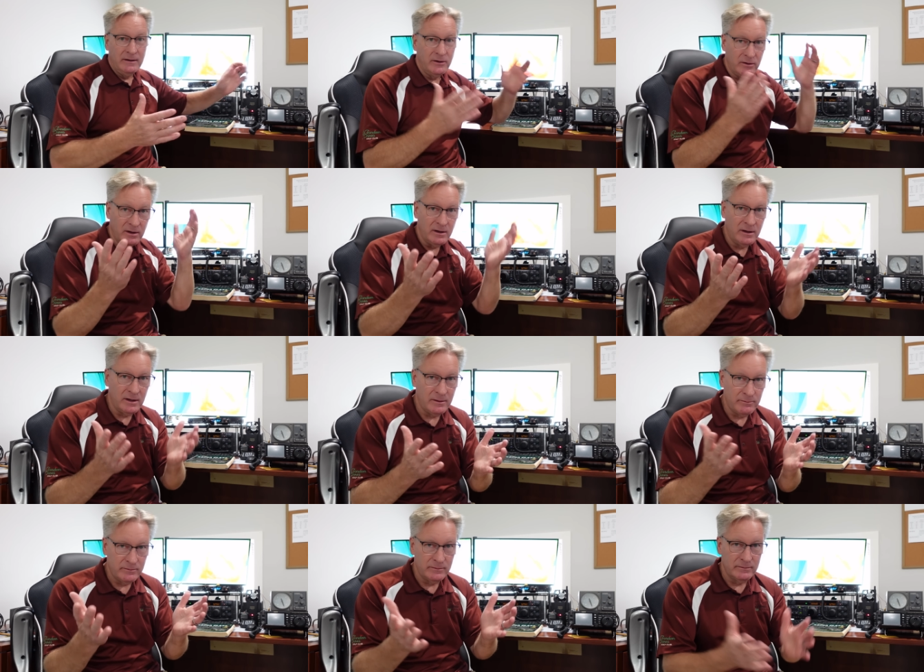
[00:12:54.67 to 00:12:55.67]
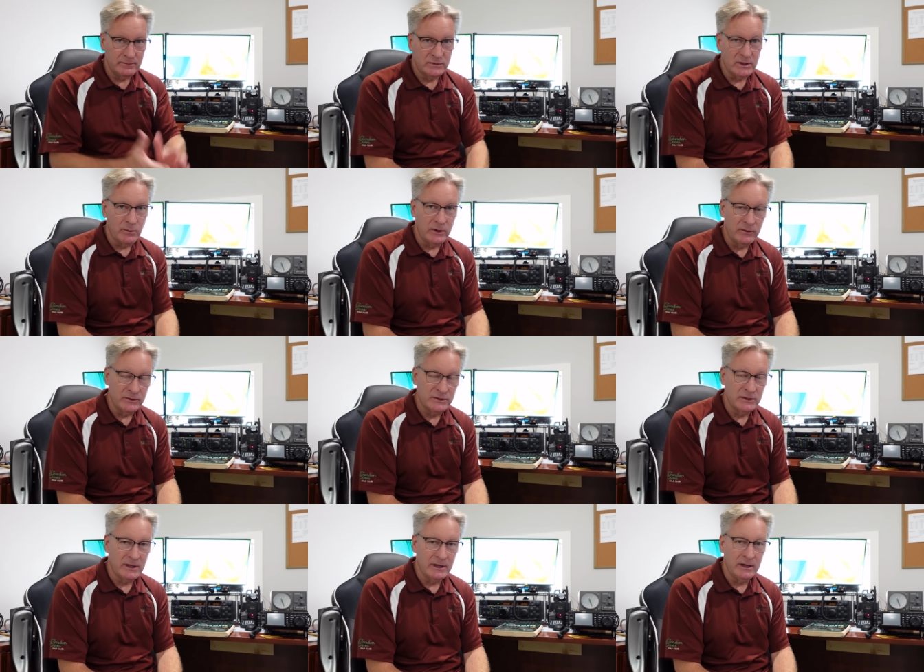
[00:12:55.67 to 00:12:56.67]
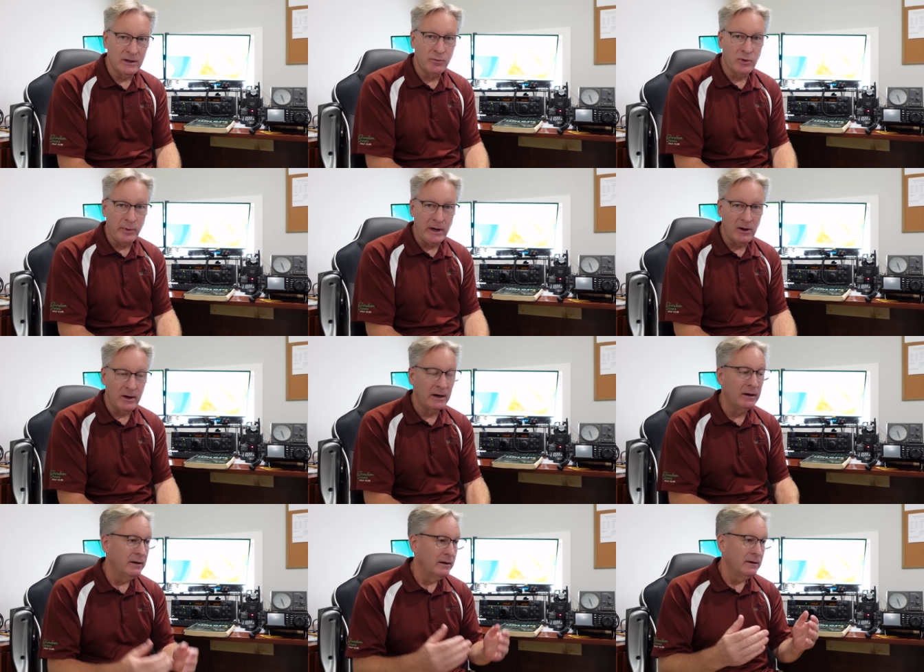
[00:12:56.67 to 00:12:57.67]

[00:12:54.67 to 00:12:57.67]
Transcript: You're someone who's into preparing,